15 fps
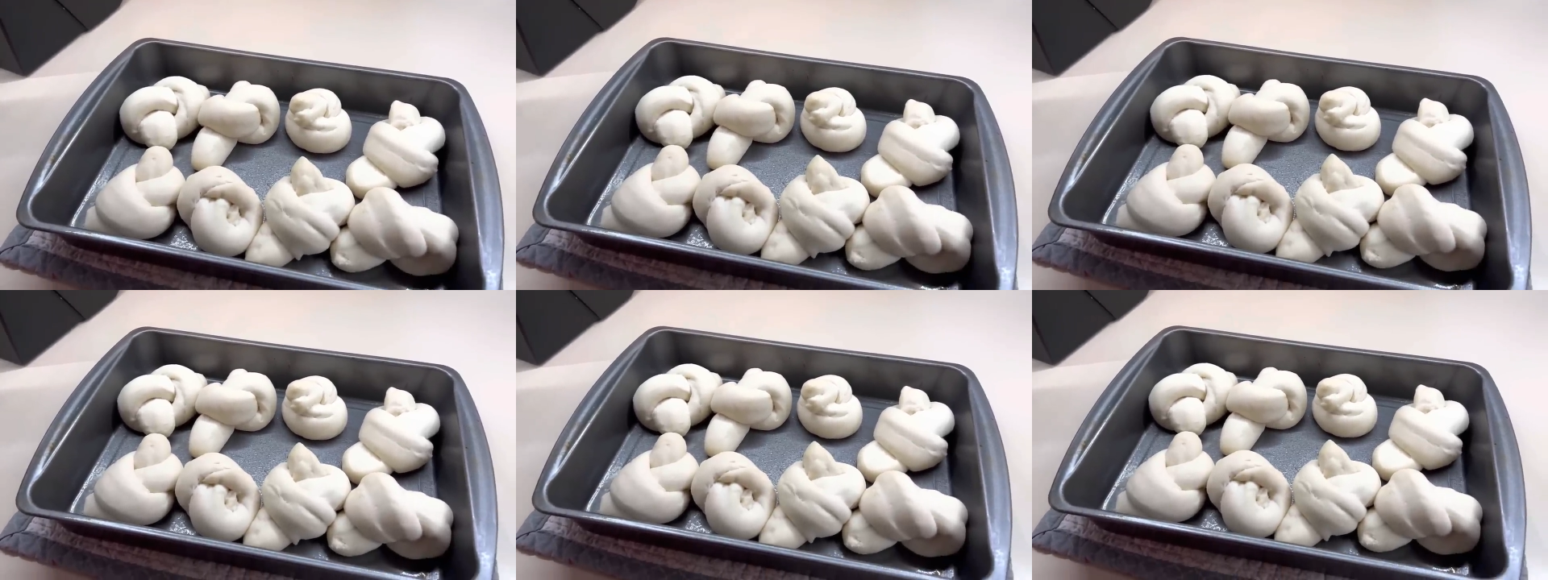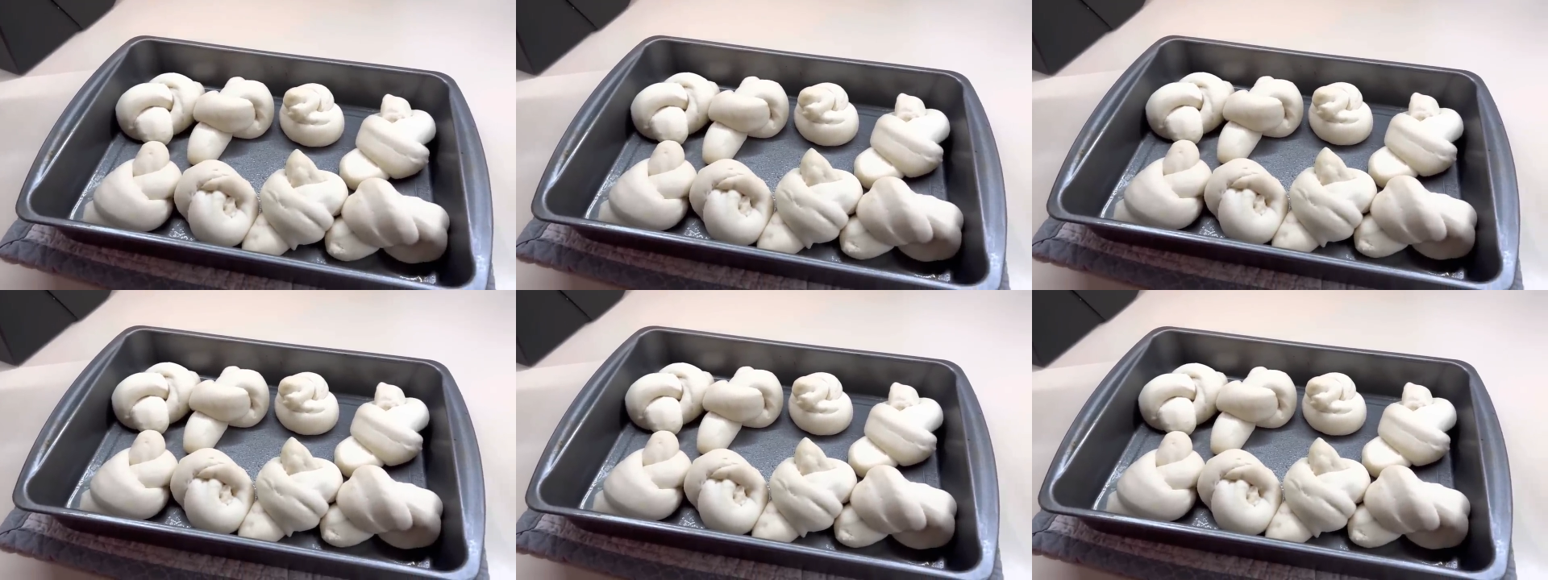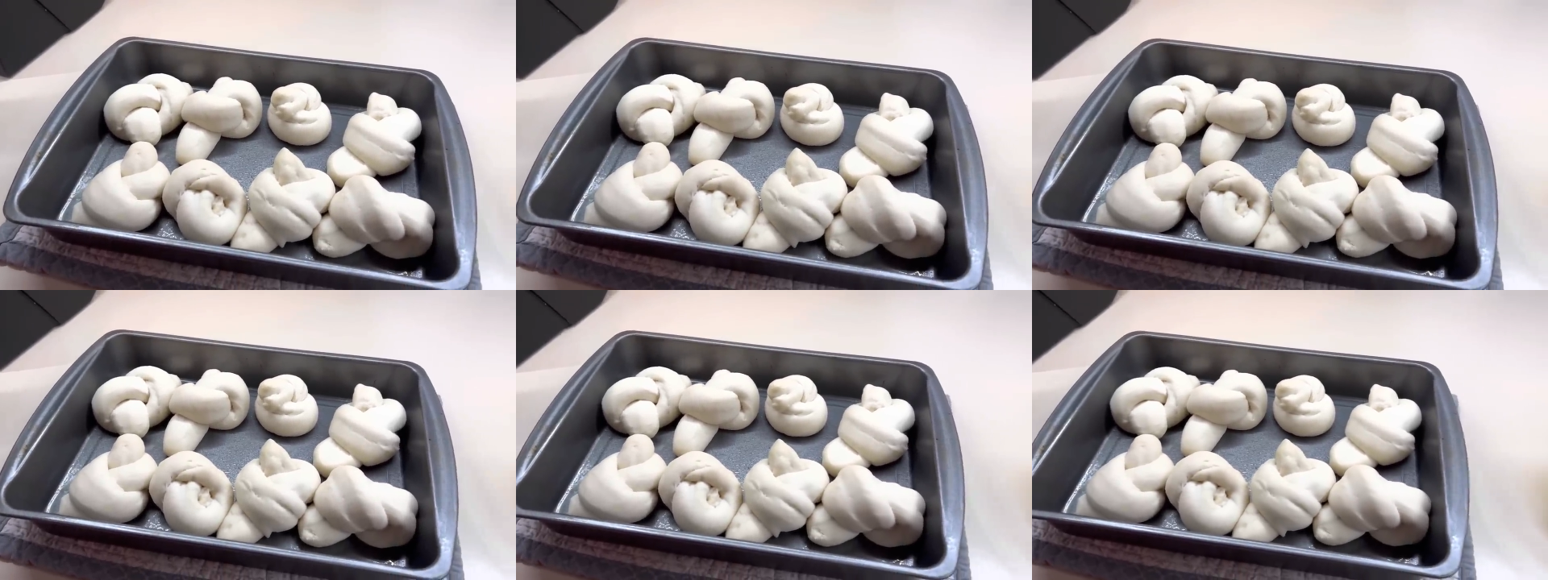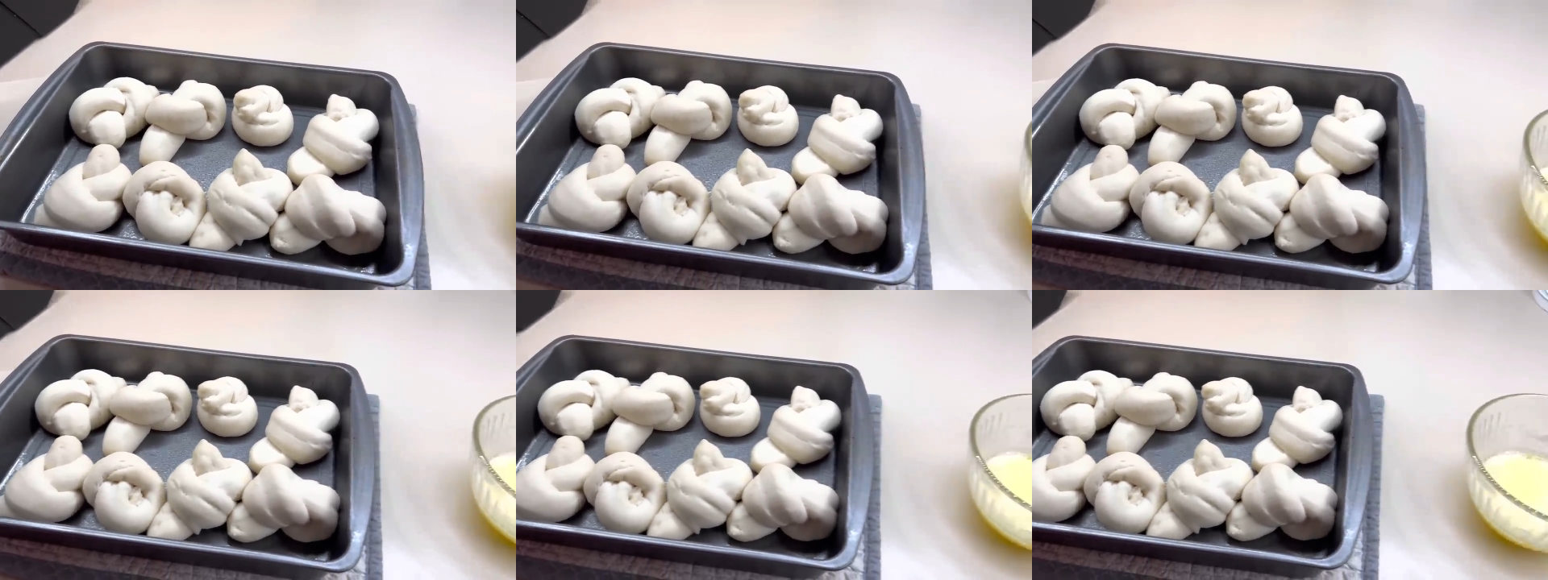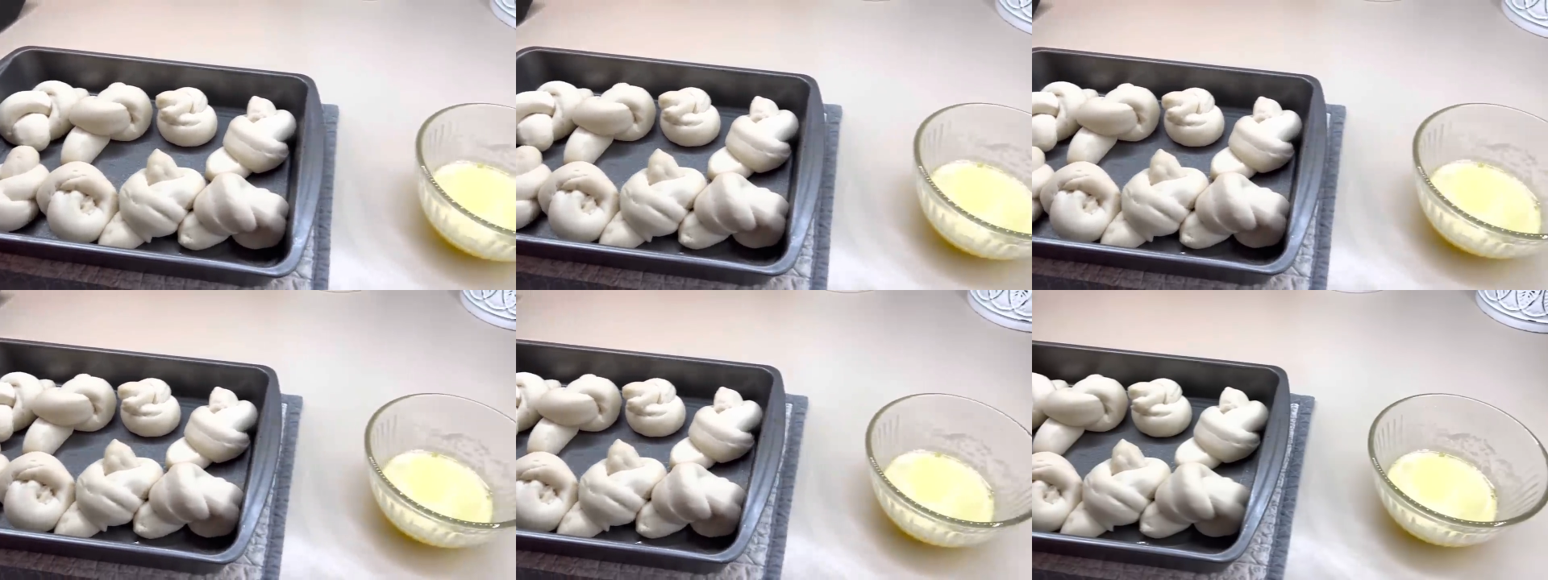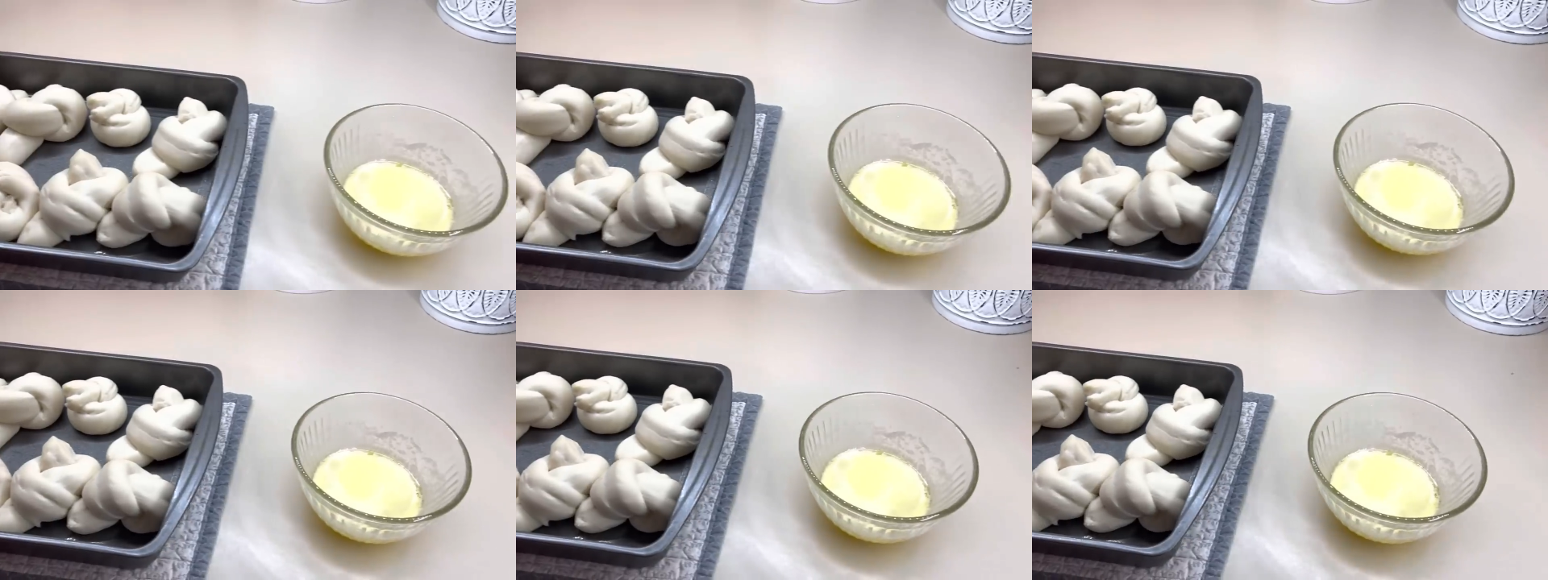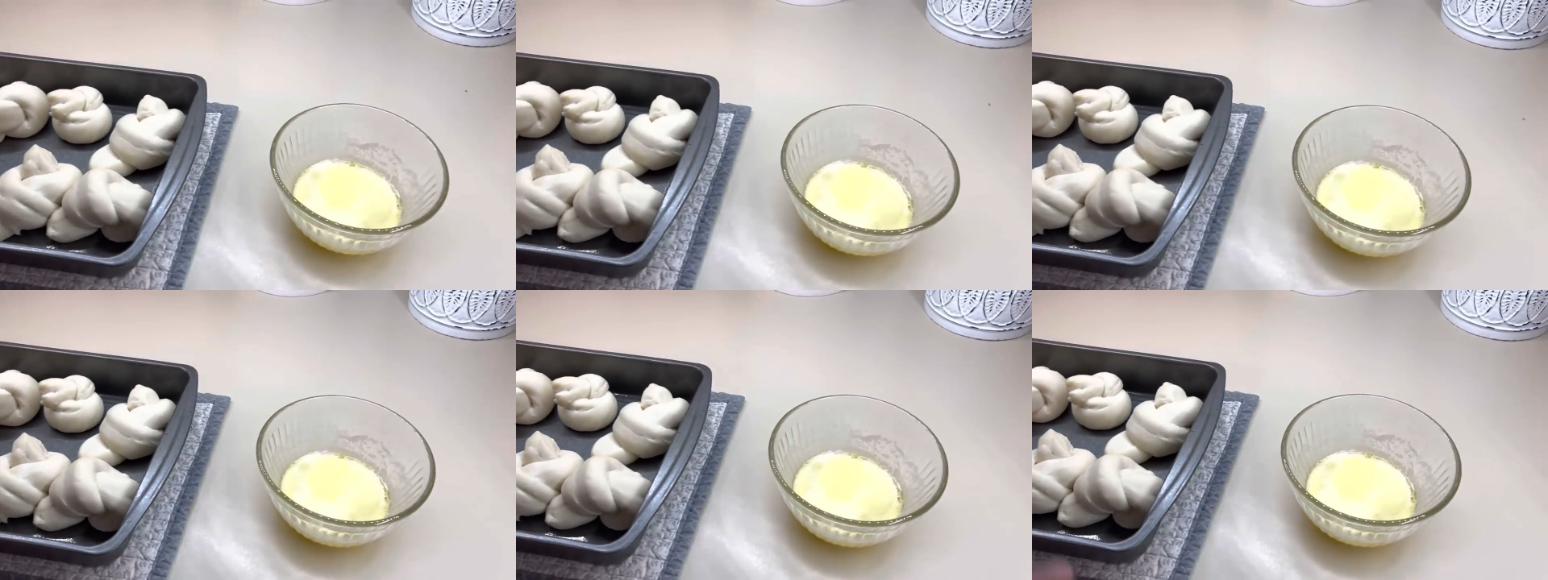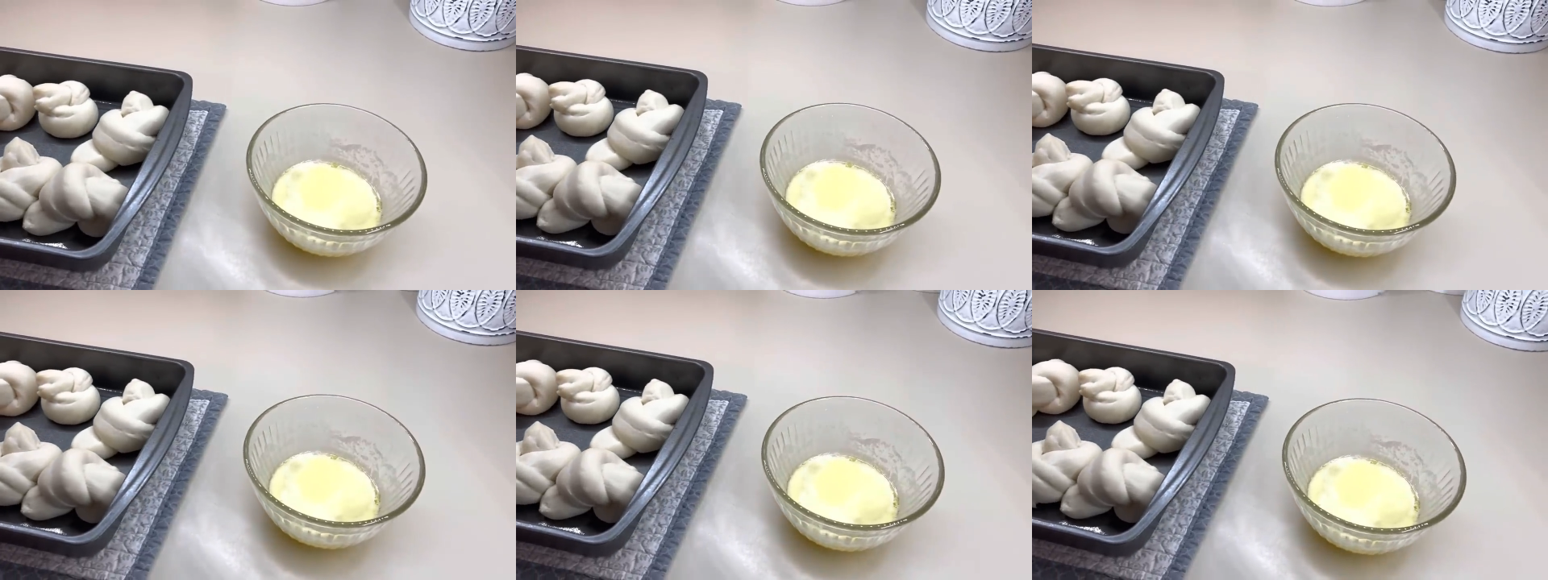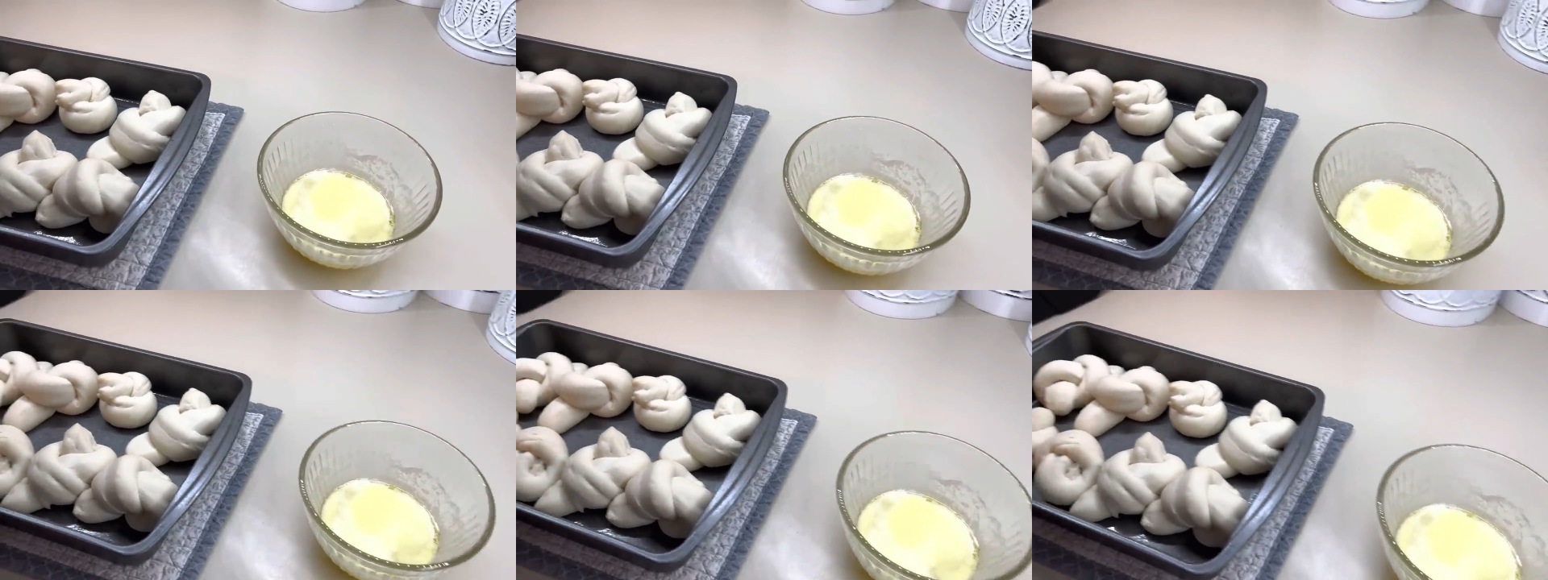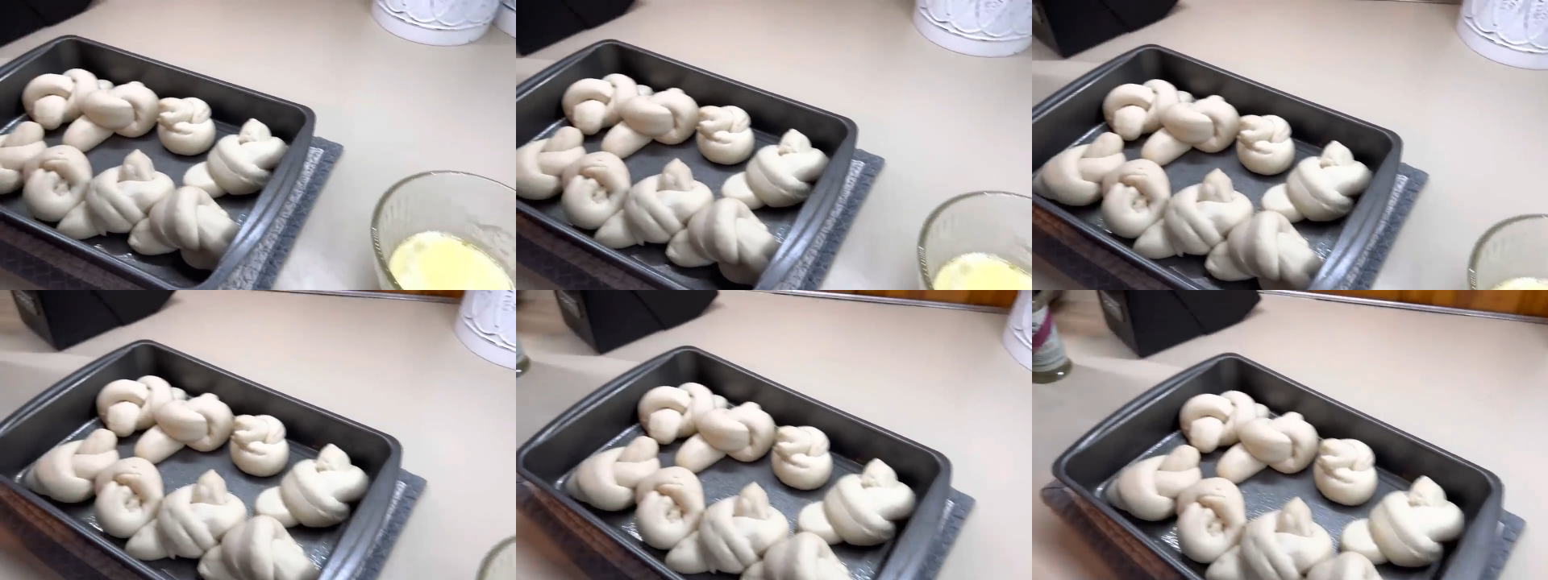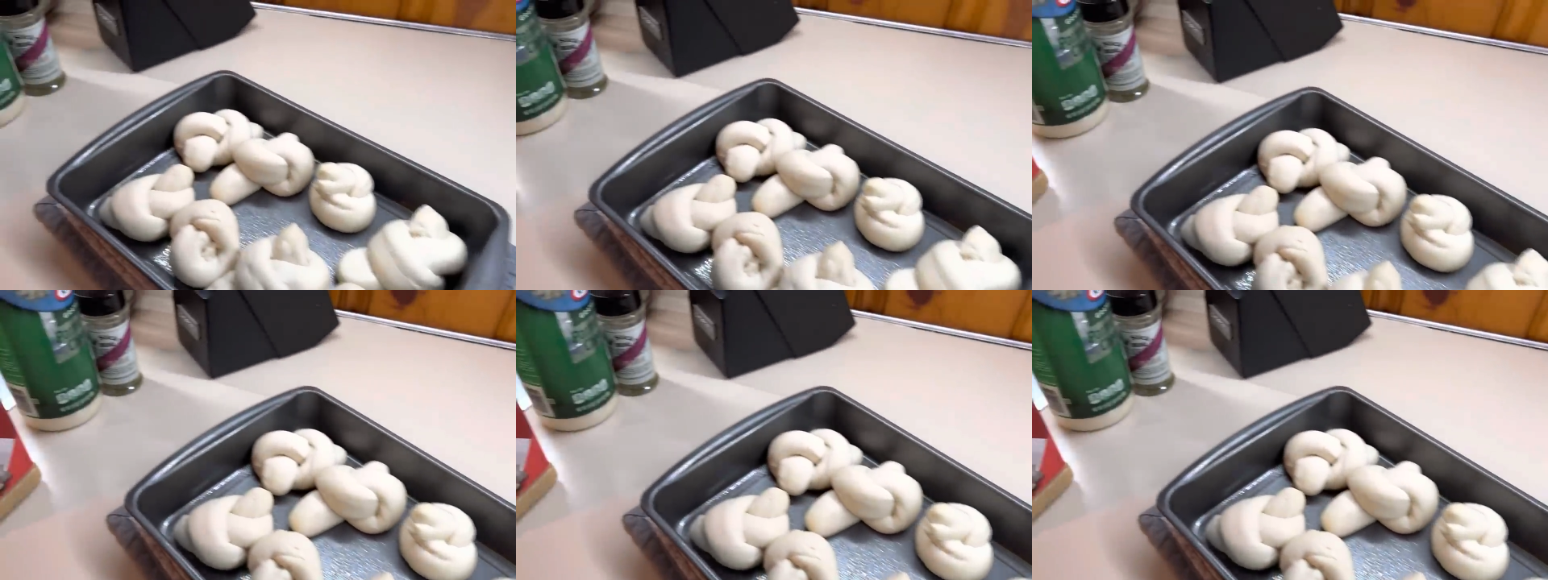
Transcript: (no speaker visible)